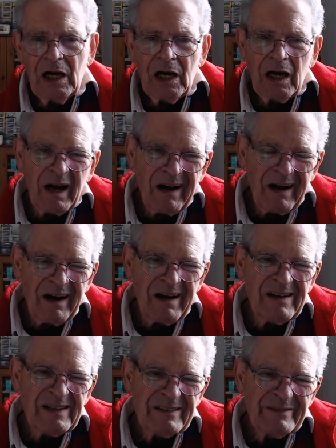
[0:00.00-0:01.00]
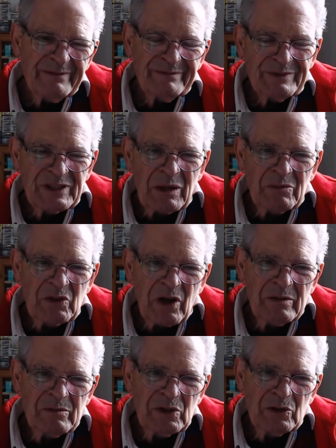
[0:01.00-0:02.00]
R
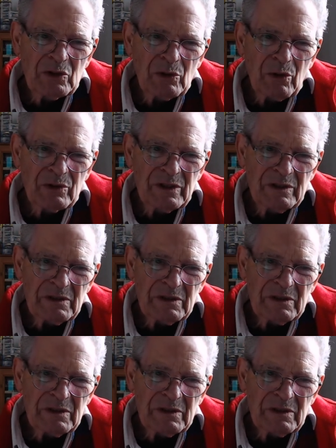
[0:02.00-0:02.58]
sometimes is shorter.